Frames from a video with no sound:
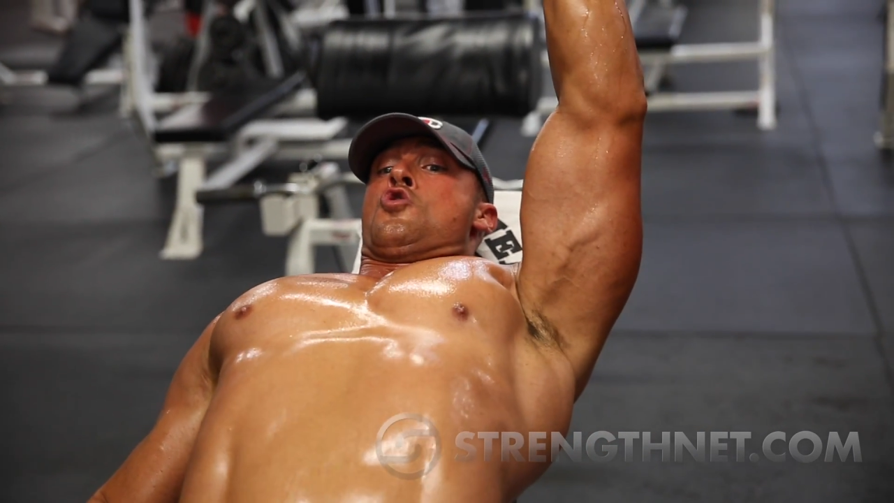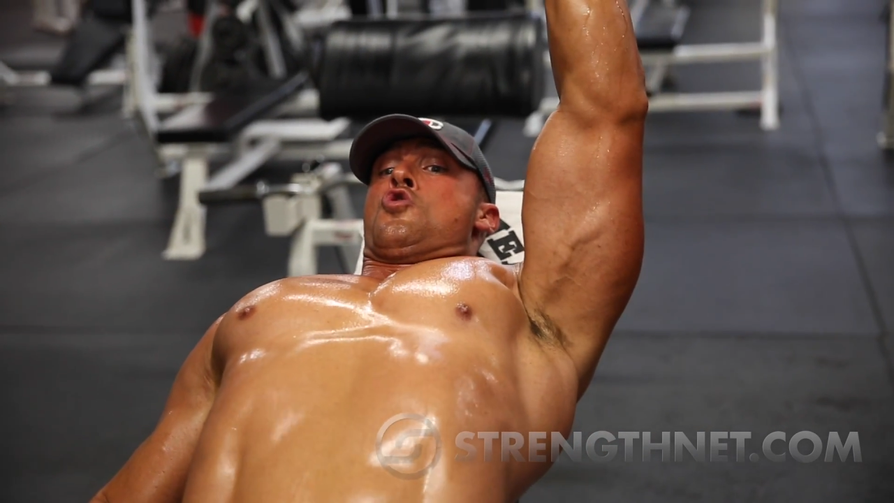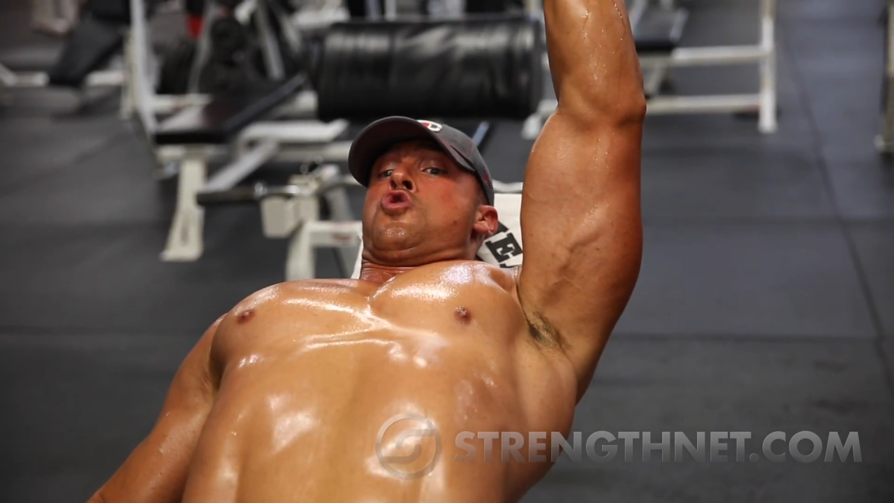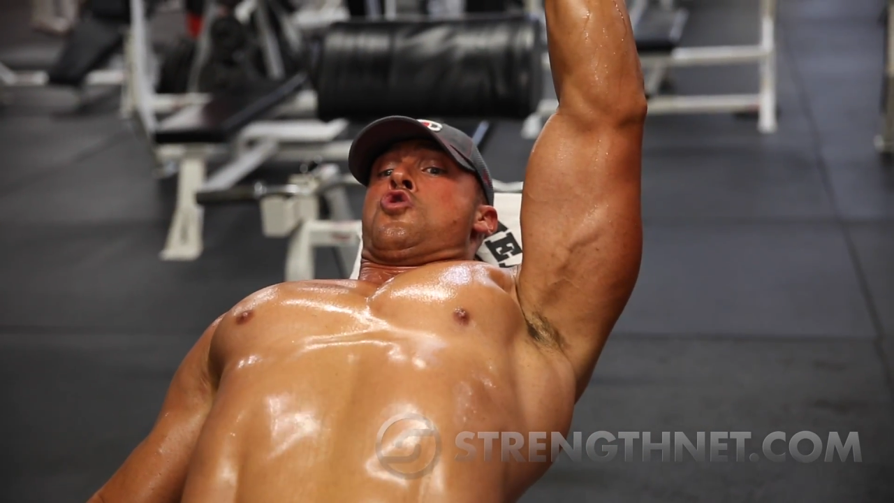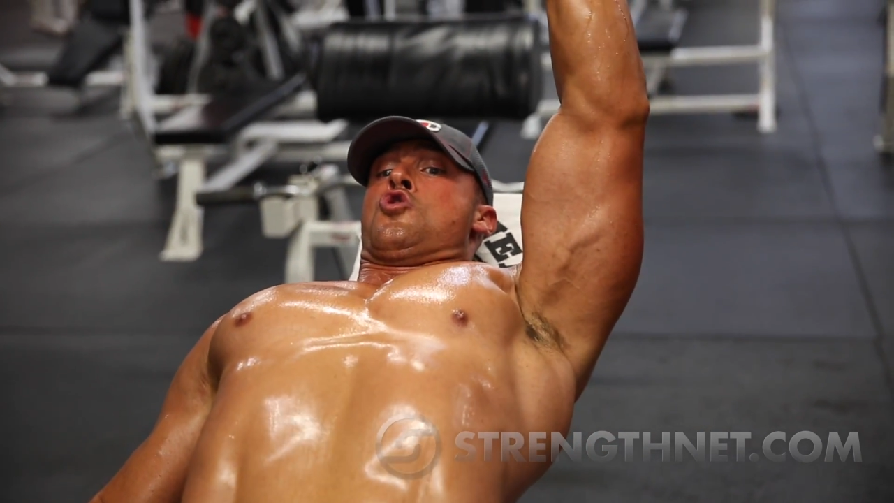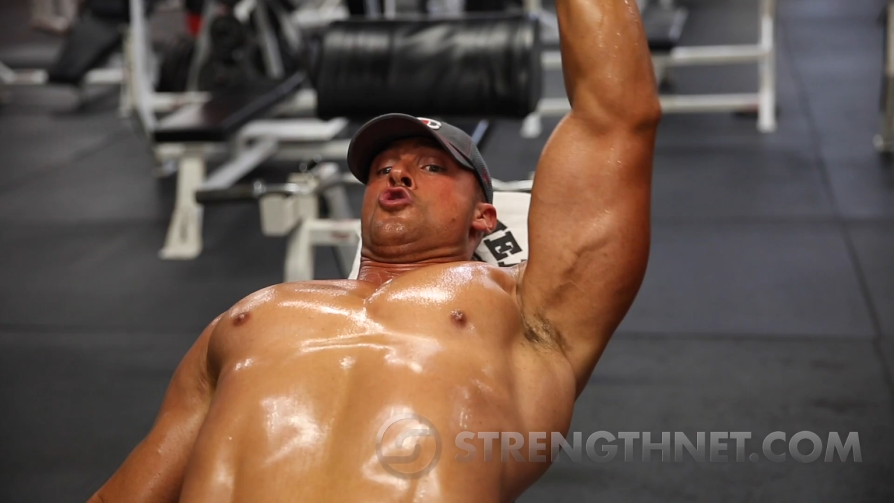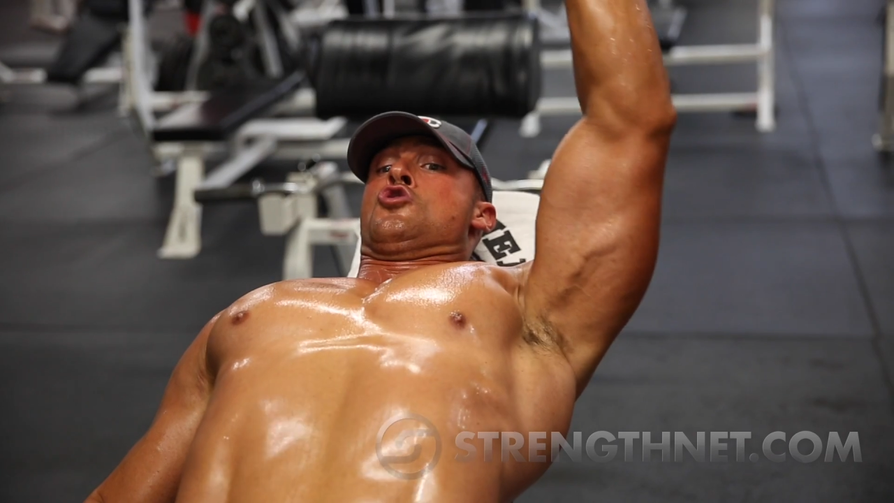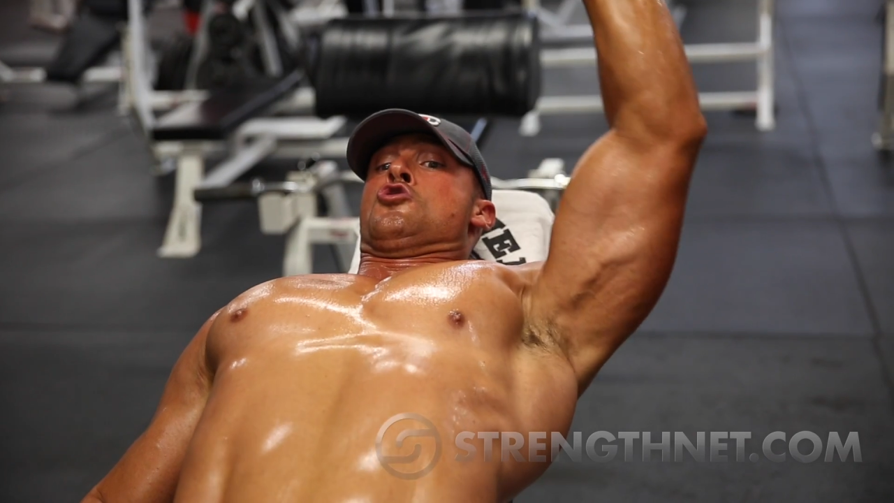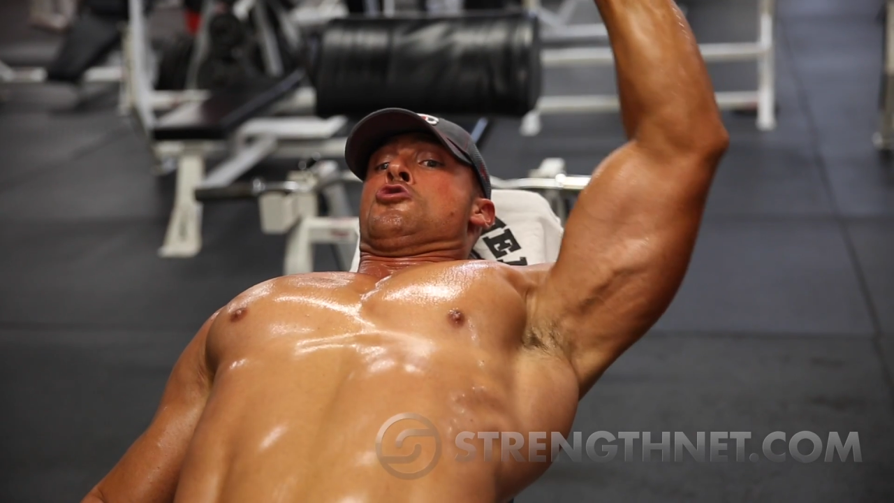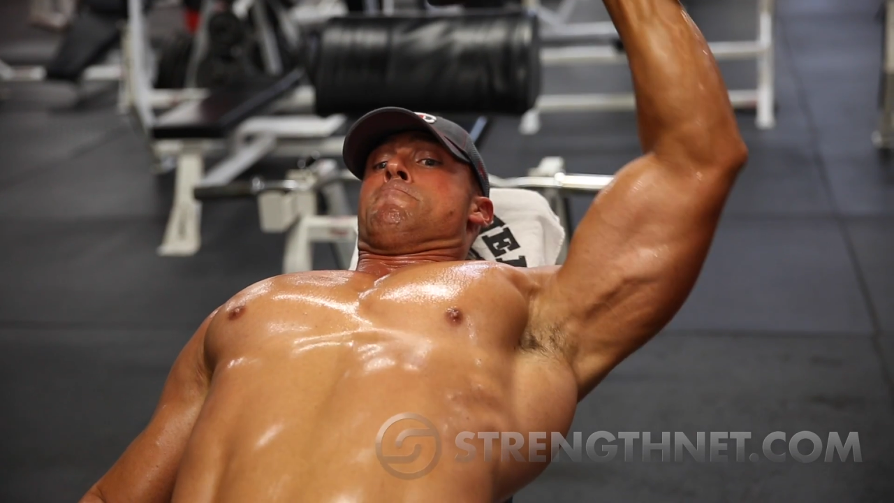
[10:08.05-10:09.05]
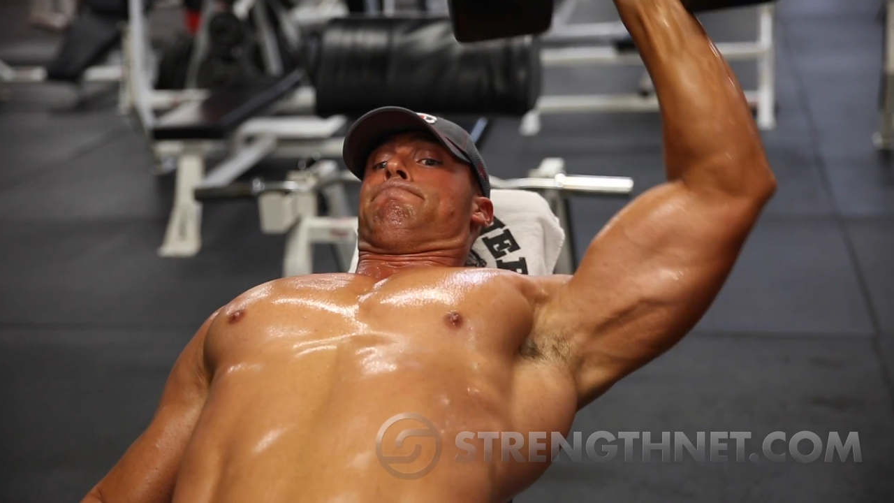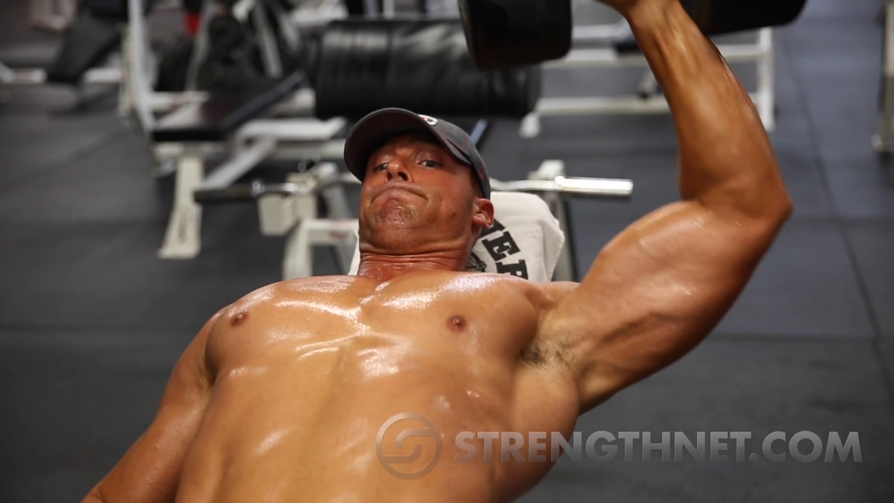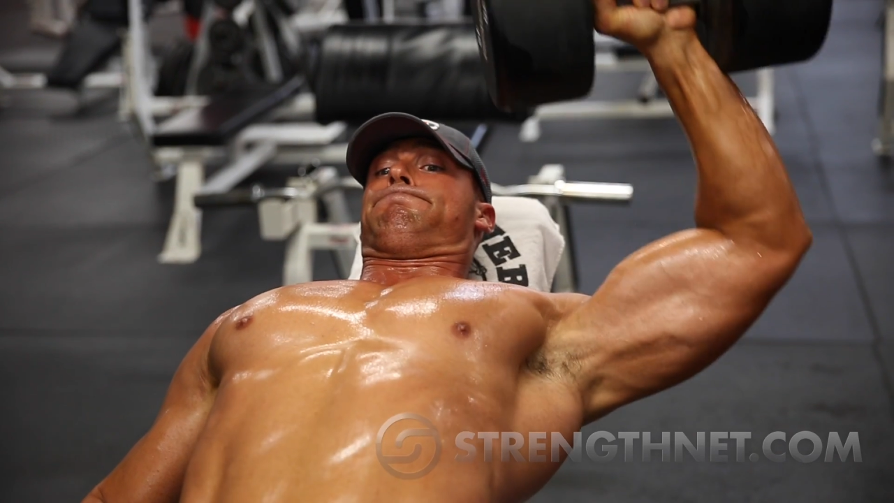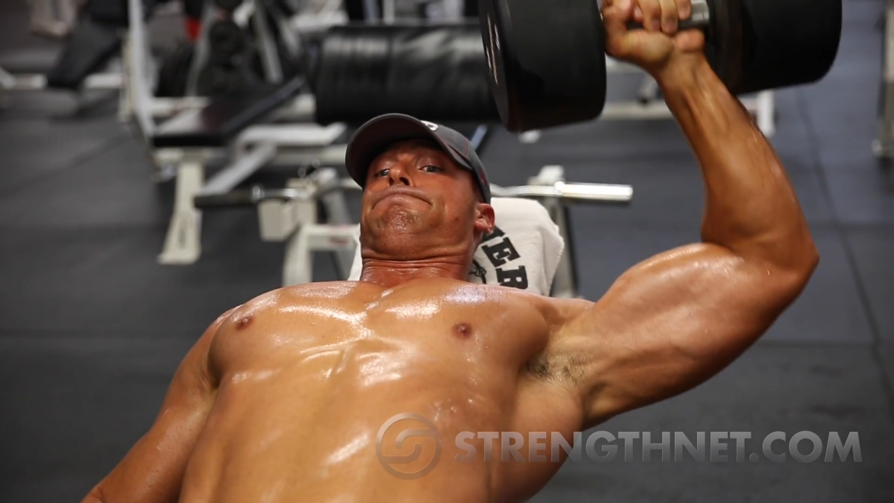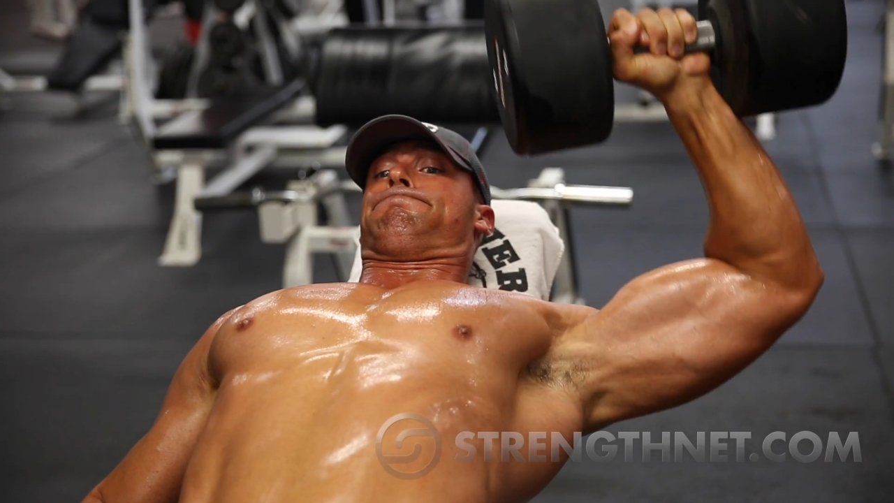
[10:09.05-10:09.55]
from 80 to 95
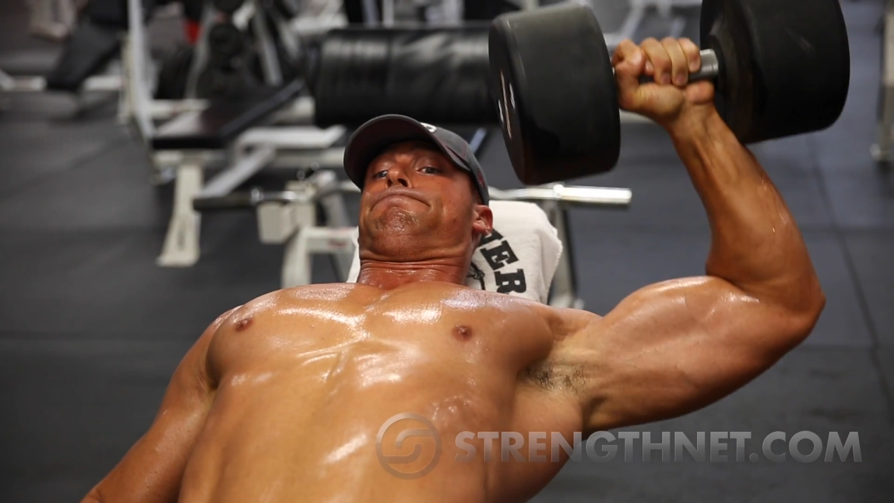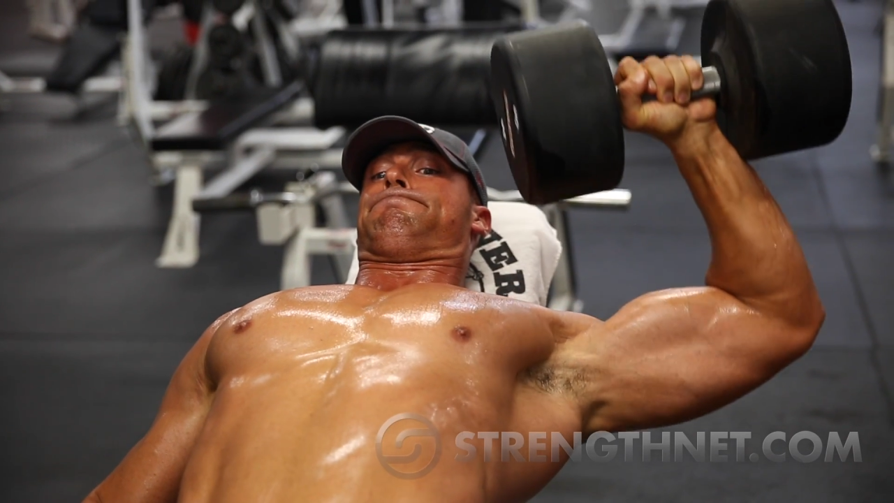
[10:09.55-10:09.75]
pounds.